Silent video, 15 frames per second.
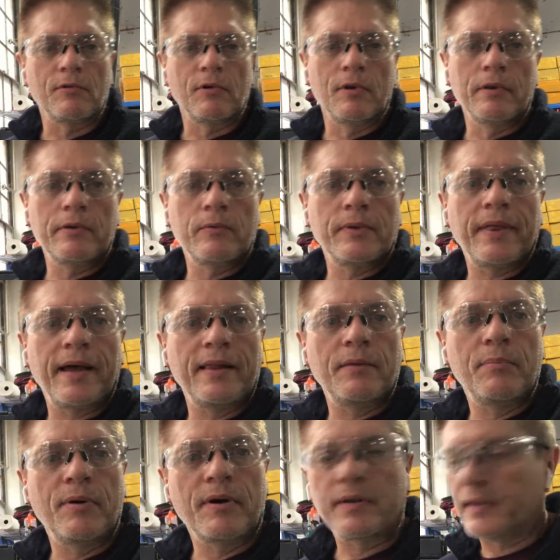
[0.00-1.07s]
Roland with
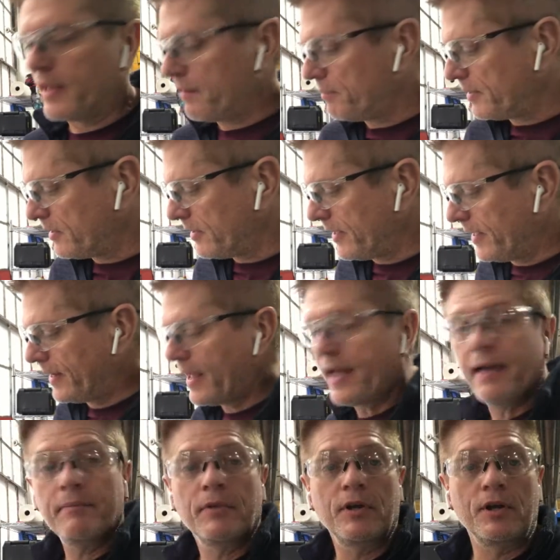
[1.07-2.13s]
Highland Park Lapidary, and
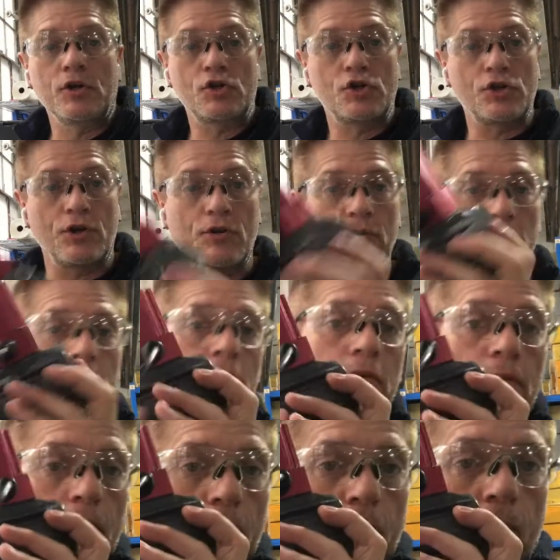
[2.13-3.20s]
I'm going to show
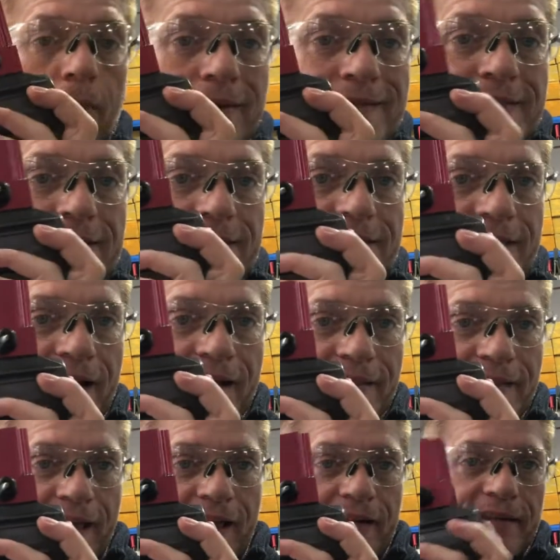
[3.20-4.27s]
you what's
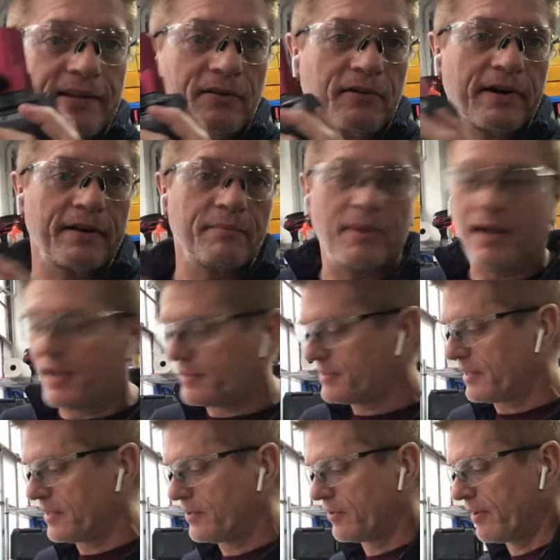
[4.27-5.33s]
inside that little red
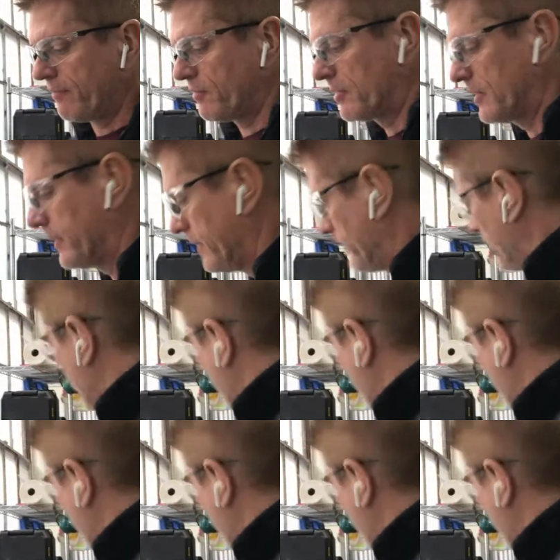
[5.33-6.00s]
box on your Everclean.